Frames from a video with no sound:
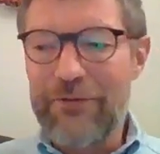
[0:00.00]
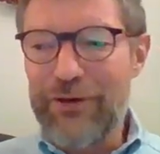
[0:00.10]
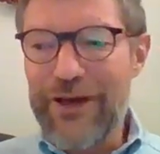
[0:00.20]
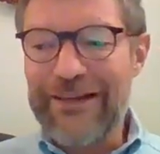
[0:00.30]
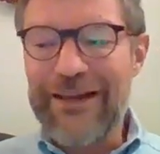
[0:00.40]

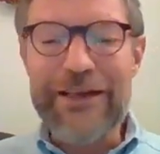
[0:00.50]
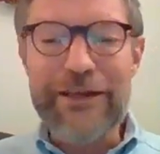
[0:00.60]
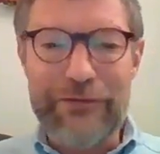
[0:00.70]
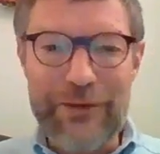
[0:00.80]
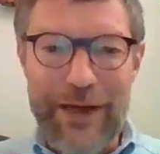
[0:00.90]
We are
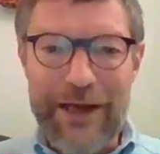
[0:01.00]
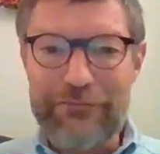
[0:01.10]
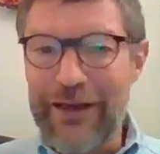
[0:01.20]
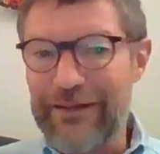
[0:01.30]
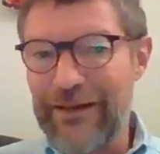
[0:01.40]
taking
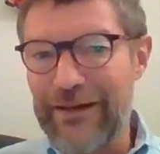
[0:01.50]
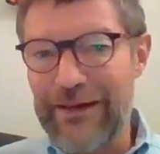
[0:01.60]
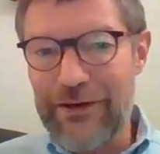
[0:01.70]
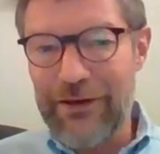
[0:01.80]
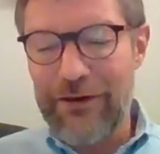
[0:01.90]
feedback. We are
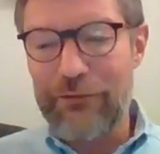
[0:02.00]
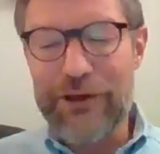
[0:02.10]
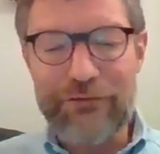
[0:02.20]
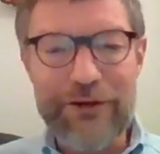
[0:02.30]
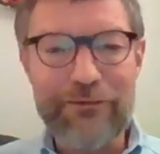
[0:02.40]
sending a
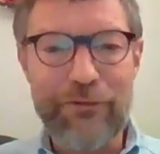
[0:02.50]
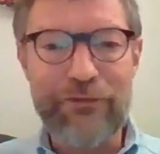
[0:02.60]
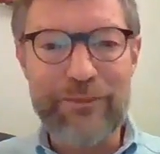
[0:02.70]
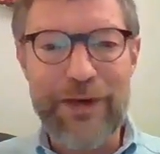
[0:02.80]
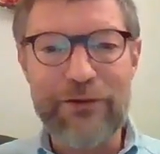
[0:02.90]
request for
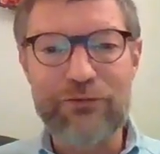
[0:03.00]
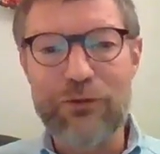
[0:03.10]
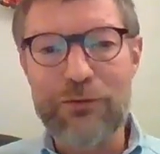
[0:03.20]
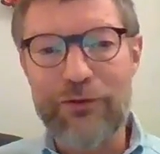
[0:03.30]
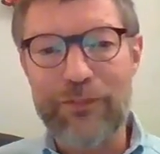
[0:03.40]
feedback to
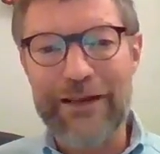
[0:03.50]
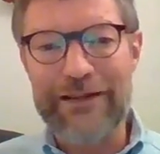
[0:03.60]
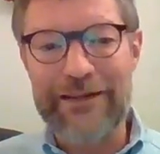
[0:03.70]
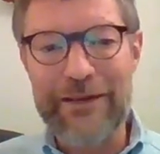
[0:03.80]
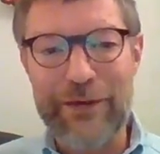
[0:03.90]
all the
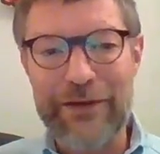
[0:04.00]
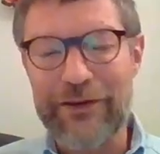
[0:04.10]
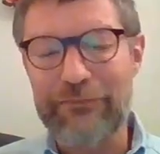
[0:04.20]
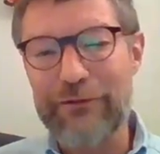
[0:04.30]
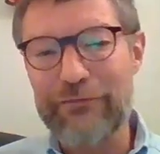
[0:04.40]
participants.
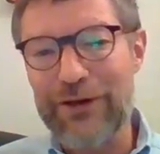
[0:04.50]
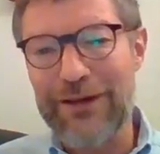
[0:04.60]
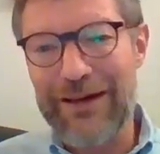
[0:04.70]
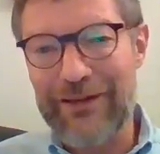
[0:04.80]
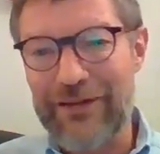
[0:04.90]
And we
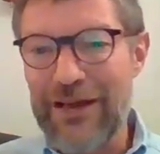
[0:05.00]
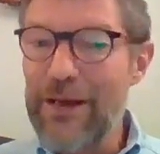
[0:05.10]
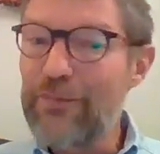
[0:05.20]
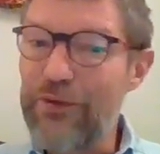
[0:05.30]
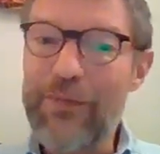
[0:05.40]
realize
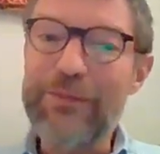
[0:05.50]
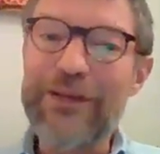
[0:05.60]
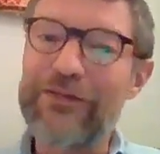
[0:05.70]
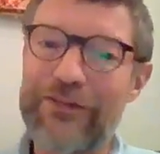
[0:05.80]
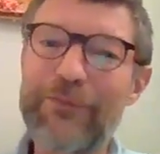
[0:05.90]

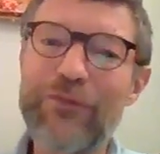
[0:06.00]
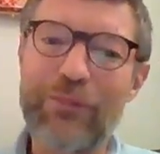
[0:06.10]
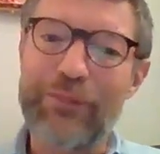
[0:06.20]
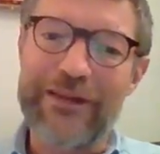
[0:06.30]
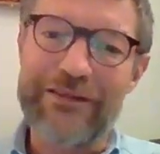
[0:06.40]
probably some
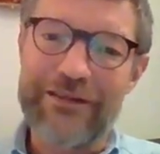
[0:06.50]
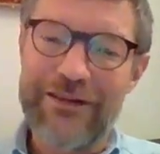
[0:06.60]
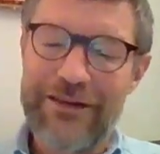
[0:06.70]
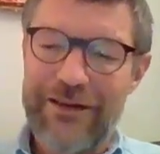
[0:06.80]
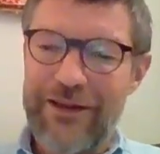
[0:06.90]
topics,
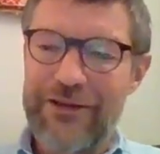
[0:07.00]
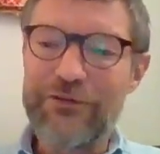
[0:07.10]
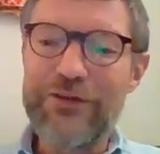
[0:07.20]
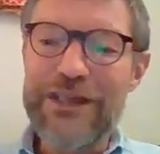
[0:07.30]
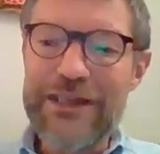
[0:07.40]

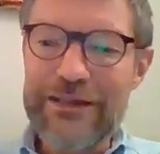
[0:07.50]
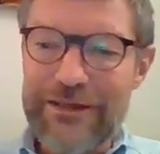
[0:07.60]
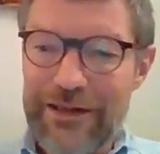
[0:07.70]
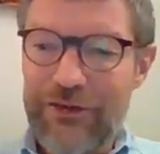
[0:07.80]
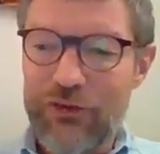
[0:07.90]
you
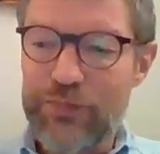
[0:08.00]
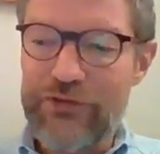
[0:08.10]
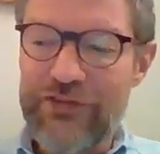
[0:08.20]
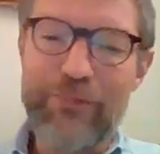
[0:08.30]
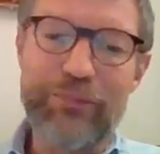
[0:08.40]
need to
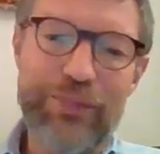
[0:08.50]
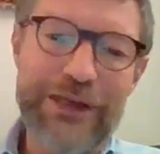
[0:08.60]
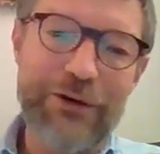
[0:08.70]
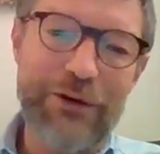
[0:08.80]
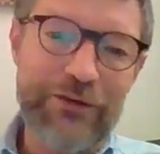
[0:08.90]
put them
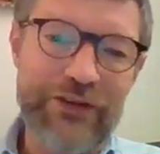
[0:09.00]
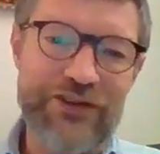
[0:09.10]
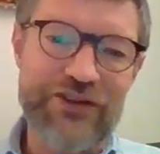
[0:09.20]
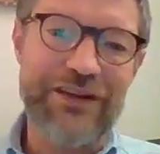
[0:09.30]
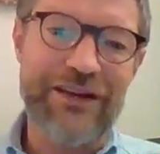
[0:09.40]
bigger on the
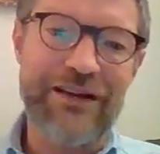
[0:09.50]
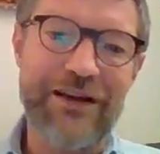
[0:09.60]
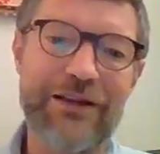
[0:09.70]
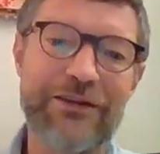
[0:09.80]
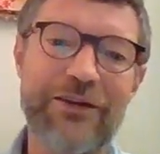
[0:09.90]
agenda
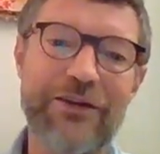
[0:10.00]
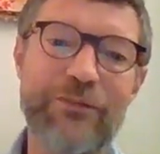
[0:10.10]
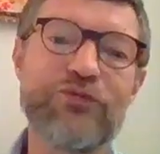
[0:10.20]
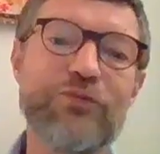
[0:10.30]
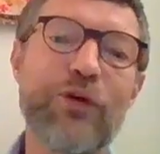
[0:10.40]
and
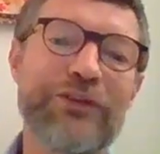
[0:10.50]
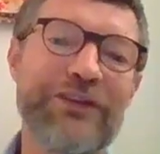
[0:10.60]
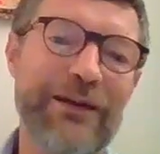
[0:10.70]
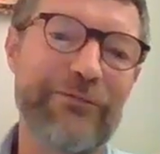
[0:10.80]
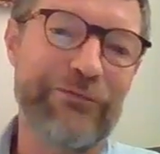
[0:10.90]
book more
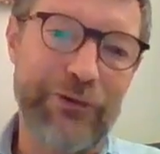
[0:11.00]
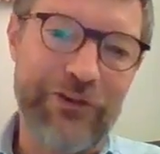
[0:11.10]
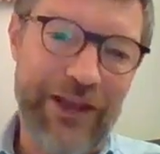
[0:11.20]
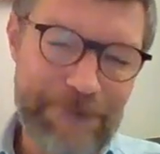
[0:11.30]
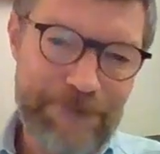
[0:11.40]
time for
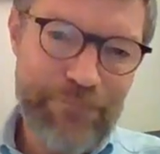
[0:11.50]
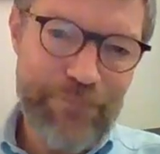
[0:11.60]
them